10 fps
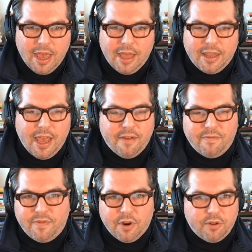And they
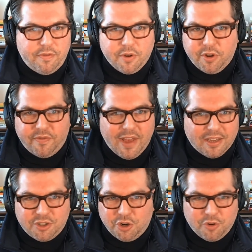have very, very
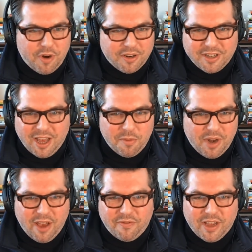fast turnaround time
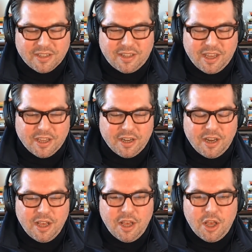and how fast they can
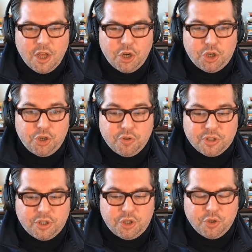do
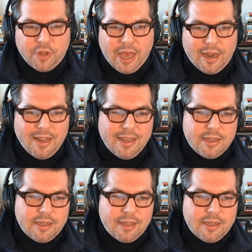that.